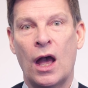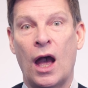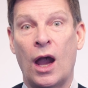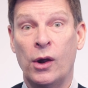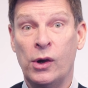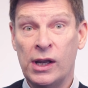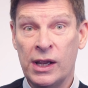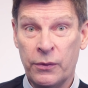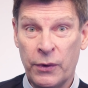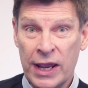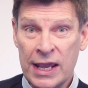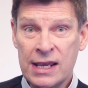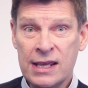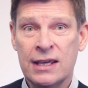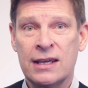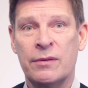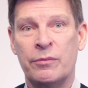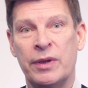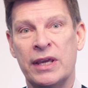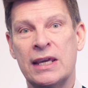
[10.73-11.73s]
Holy
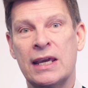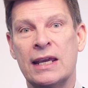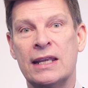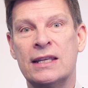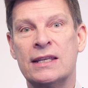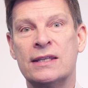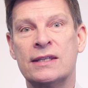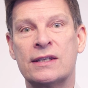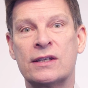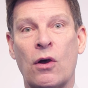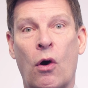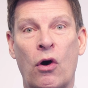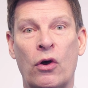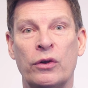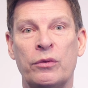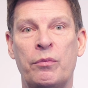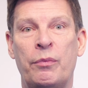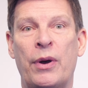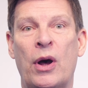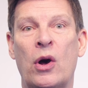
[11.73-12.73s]
Week begins
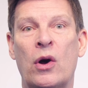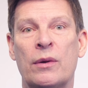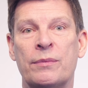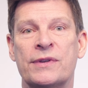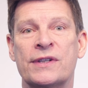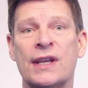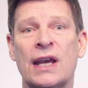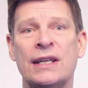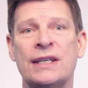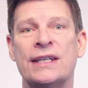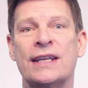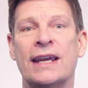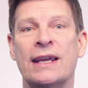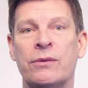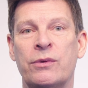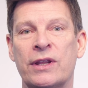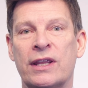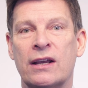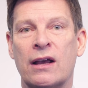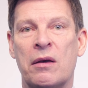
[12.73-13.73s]
on Palm Sunday
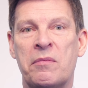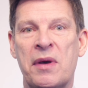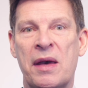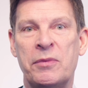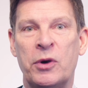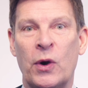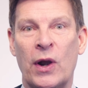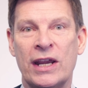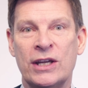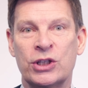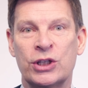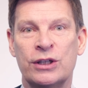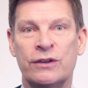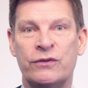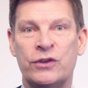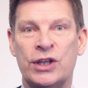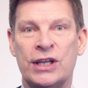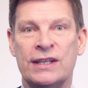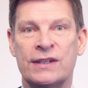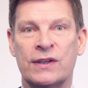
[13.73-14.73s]
with a commemoration
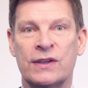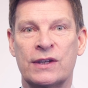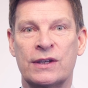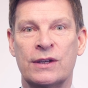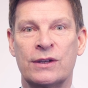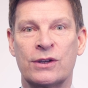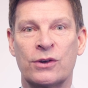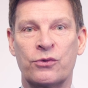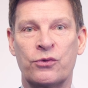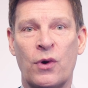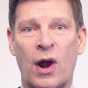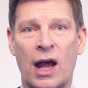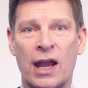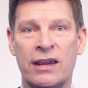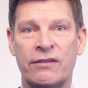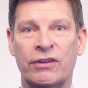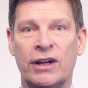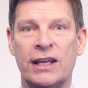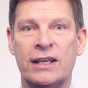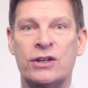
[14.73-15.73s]
of Jesus'
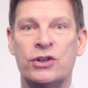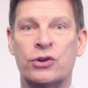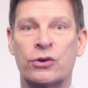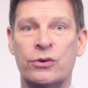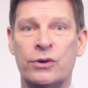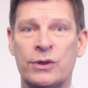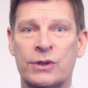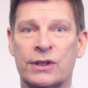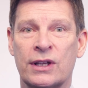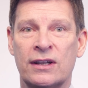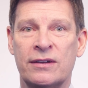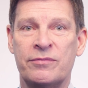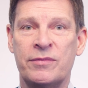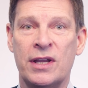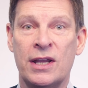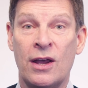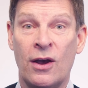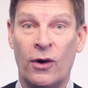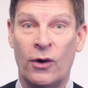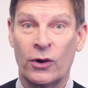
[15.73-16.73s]
arrival in Jerusalem
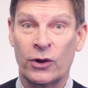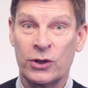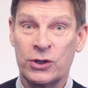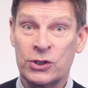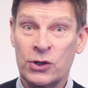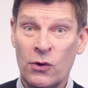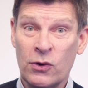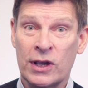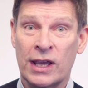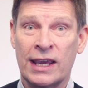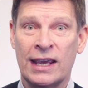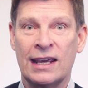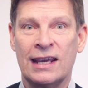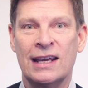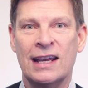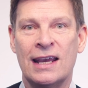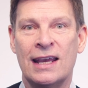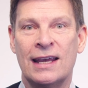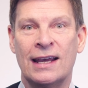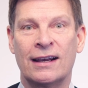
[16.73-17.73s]
on a donkey,
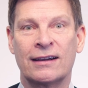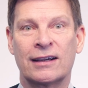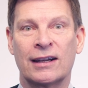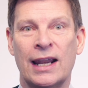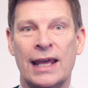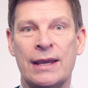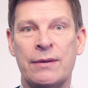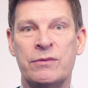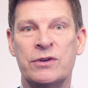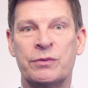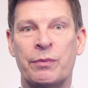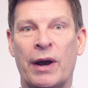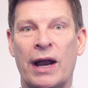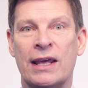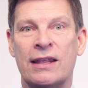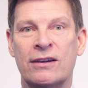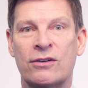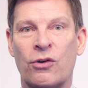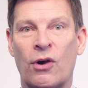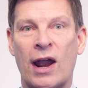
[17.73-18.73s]
acclaimed
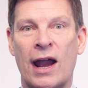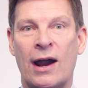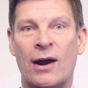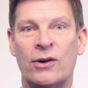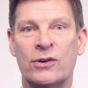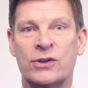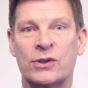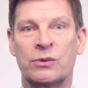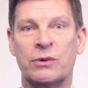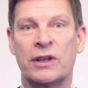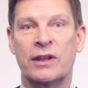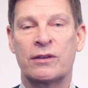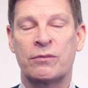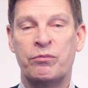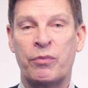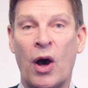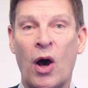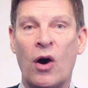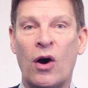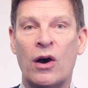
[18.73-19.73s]
by the crowds
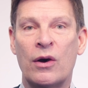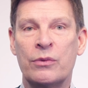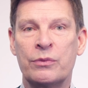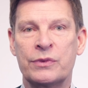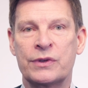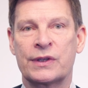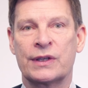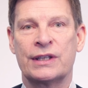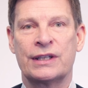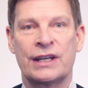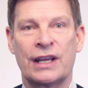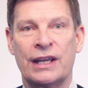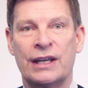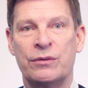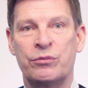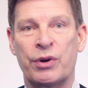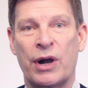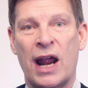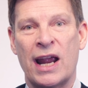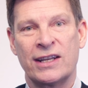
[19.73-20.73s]
with palms
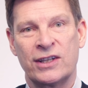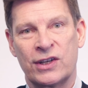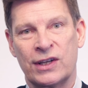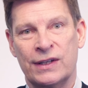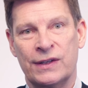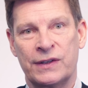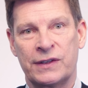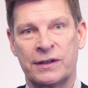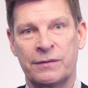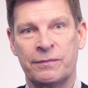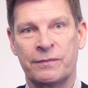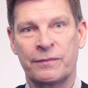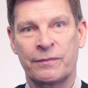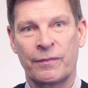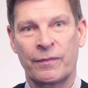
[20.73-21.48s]
and branches.